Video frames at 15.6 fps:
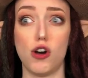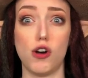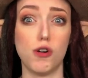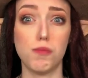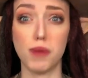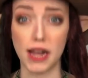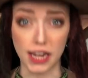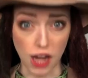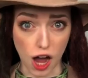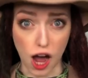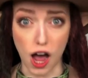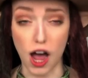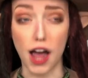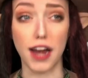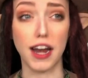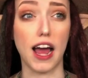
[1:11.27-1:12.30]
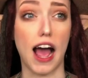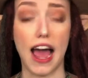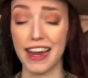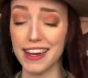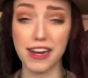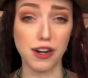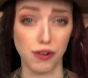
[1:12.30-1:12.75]
oh my God, I
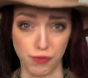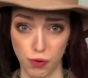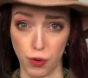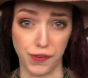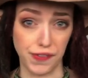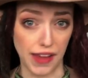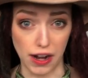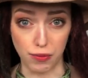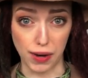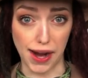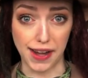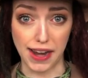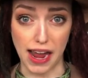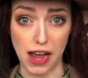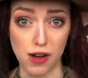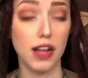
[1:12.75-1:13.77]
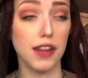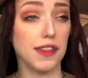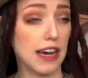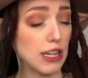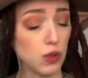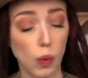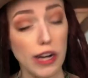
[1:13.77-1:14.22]
can't afford that right now.
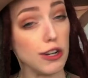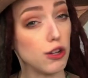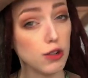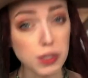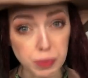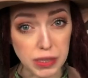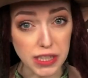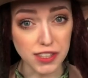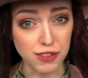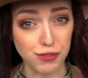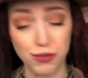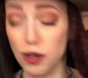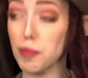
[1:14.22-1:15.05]
That's way too expensive for